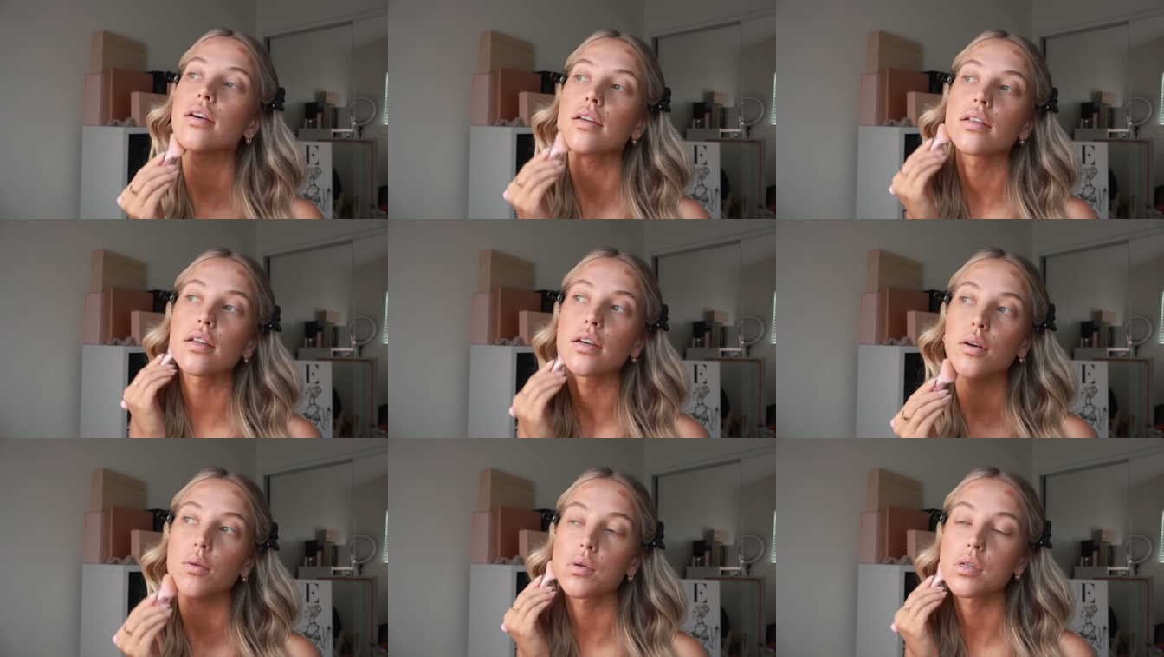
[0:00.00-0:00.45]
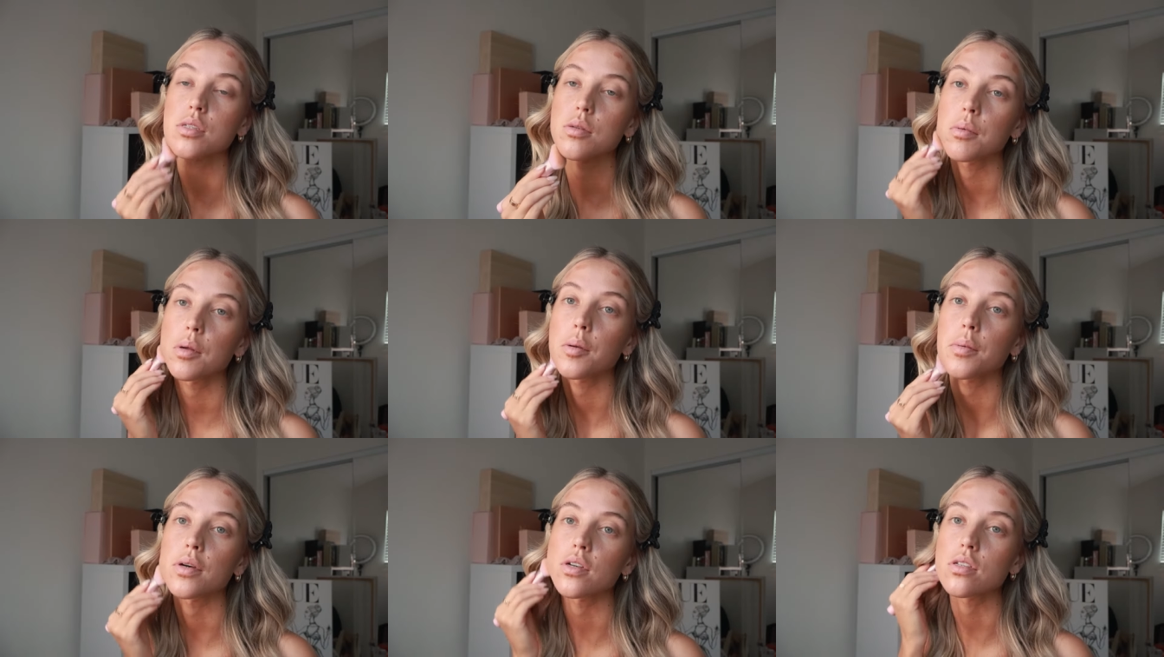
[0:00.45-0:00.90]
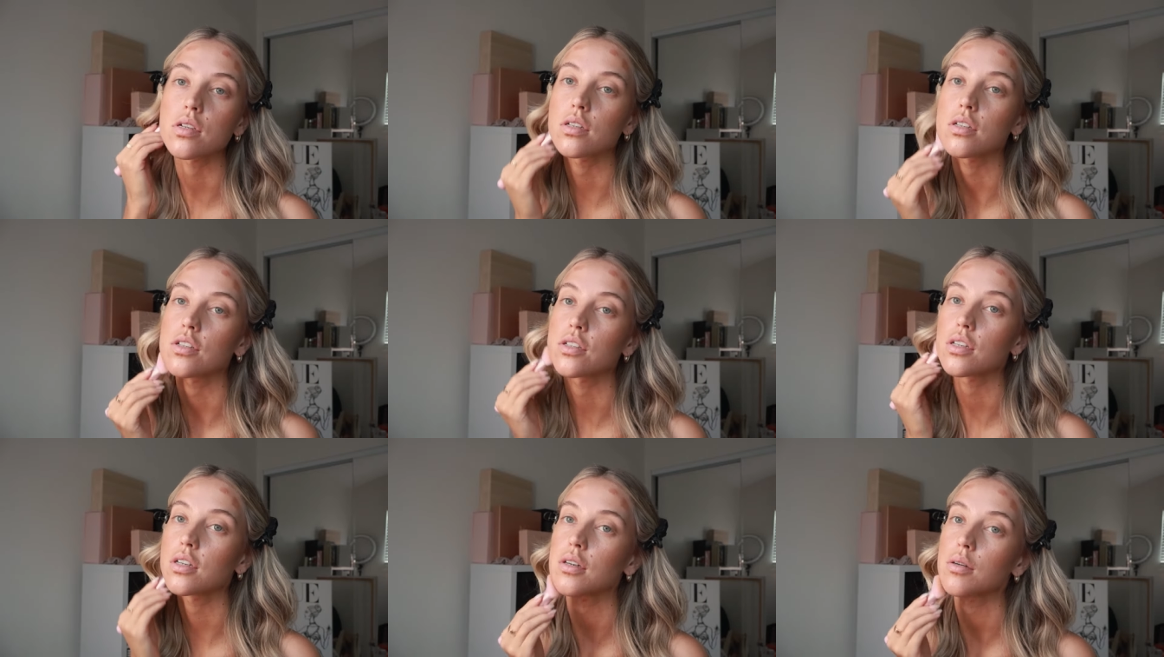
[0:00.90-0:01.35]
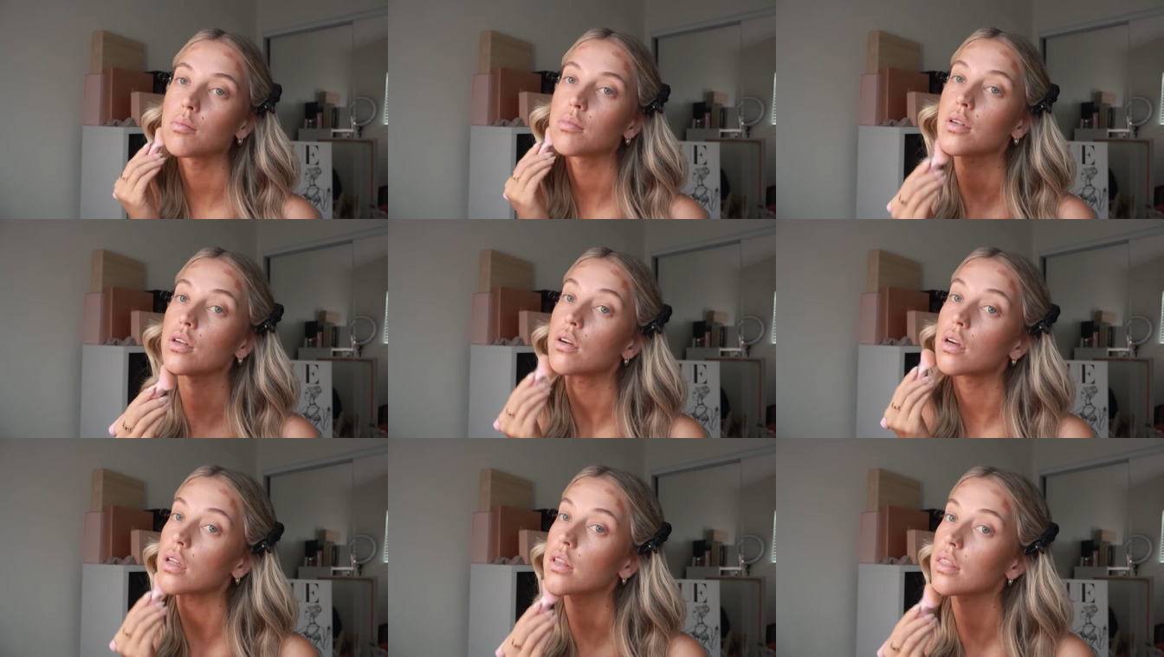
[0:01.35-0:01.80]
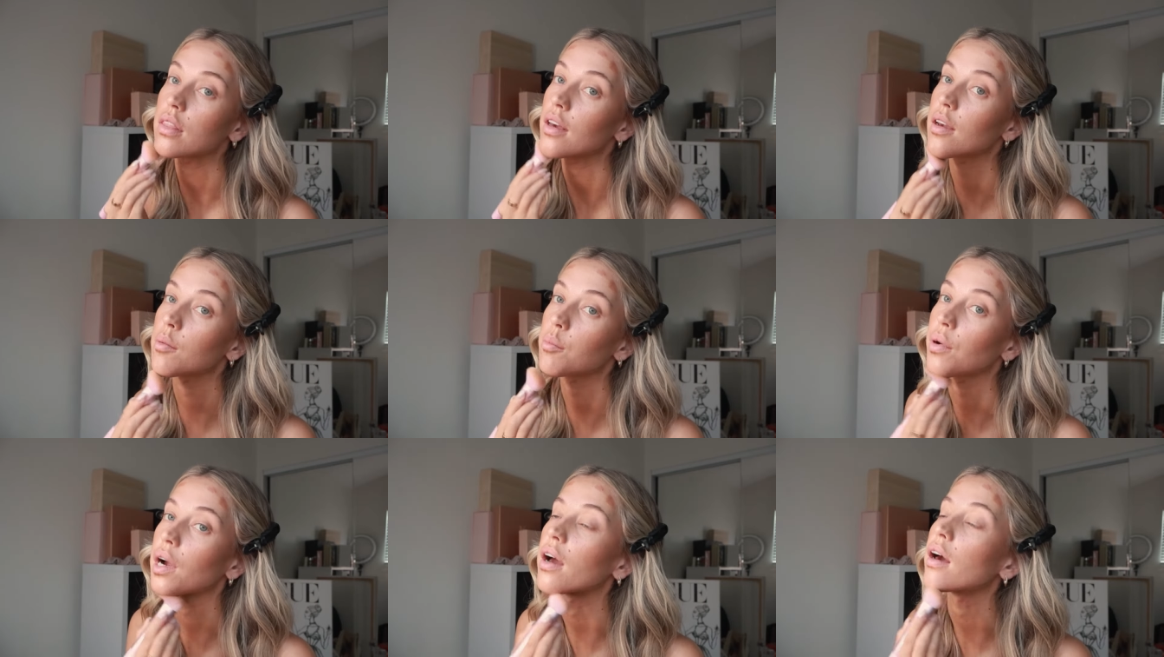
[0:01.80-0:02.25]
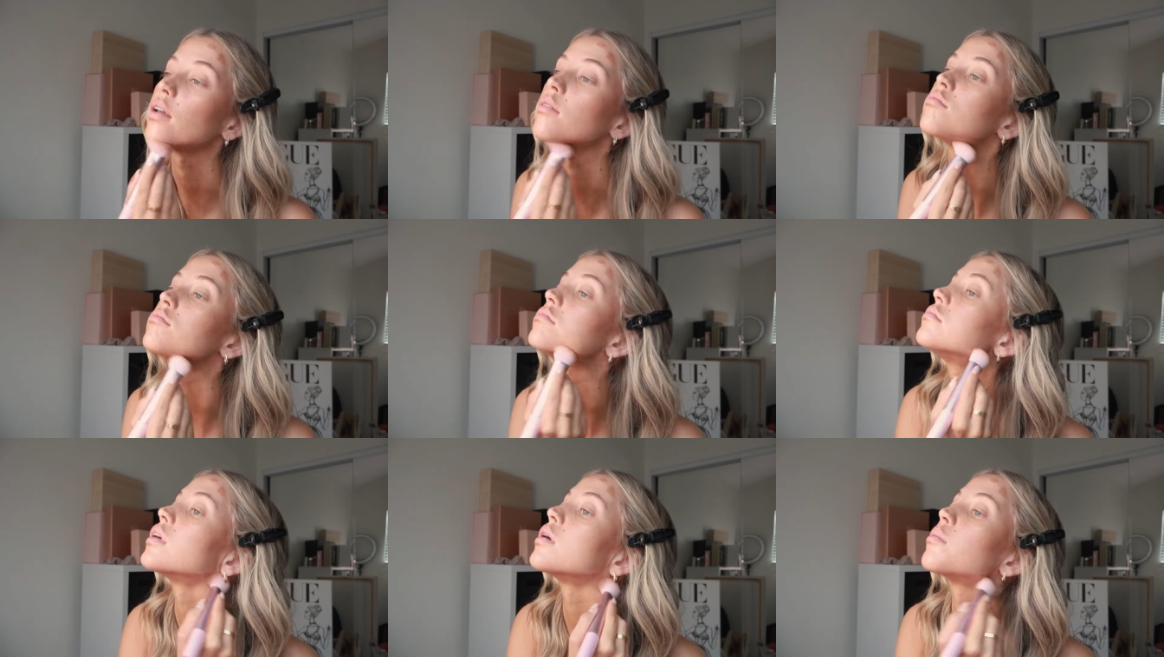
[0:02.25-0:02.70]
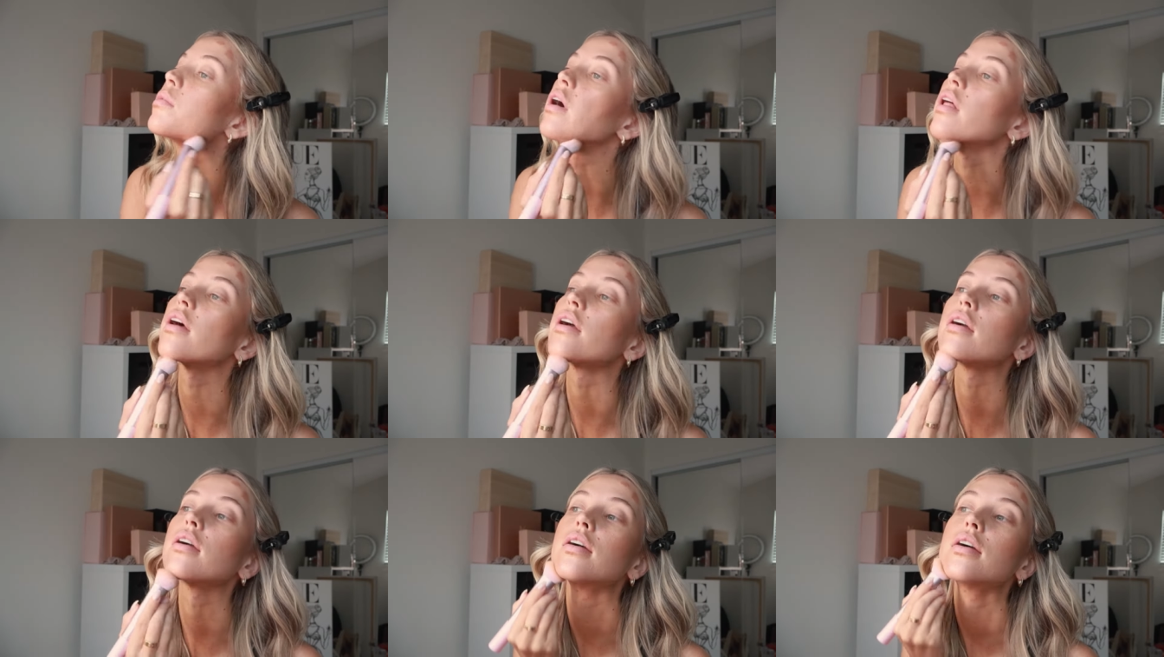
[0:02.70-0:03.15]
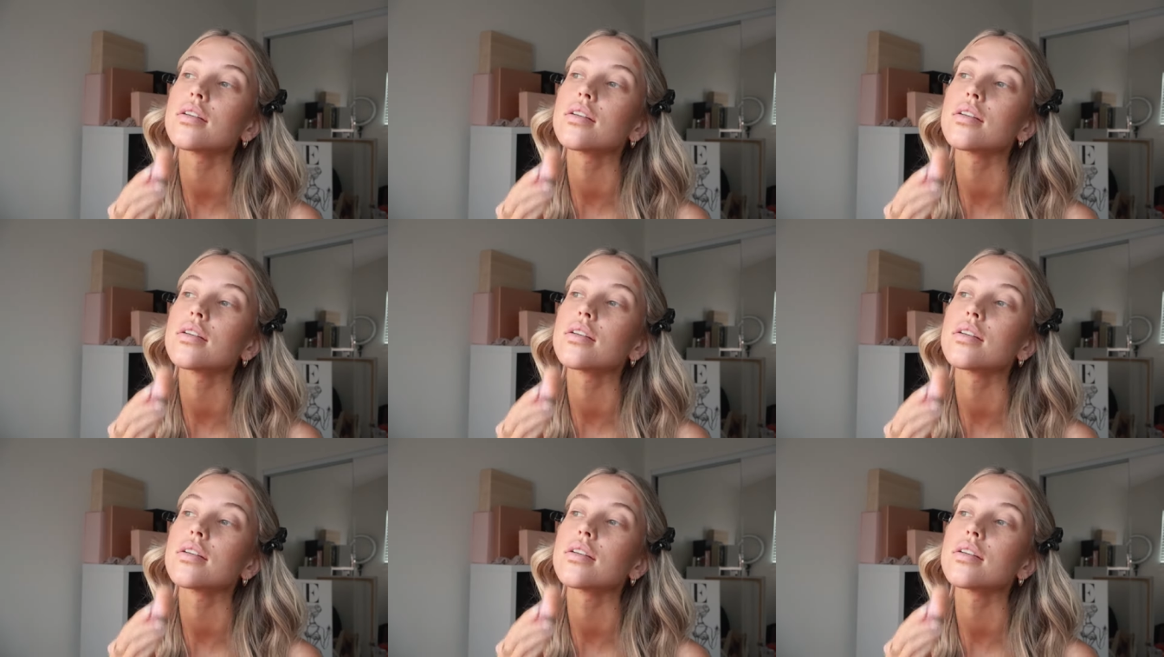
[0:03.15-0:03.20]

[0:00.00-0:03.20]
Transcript: and like wants me to post on YouTube, you can thank Brett, my brother.